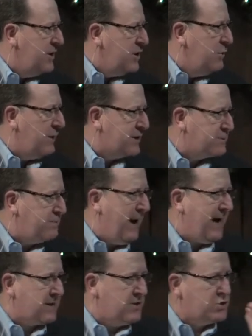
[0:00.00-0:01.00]
You would
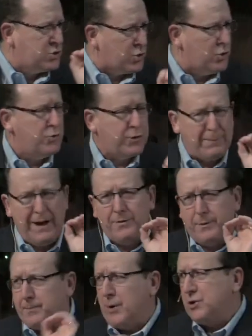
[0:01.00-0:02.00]
expect the truth about
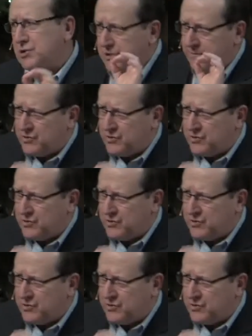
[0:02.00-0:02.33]
the person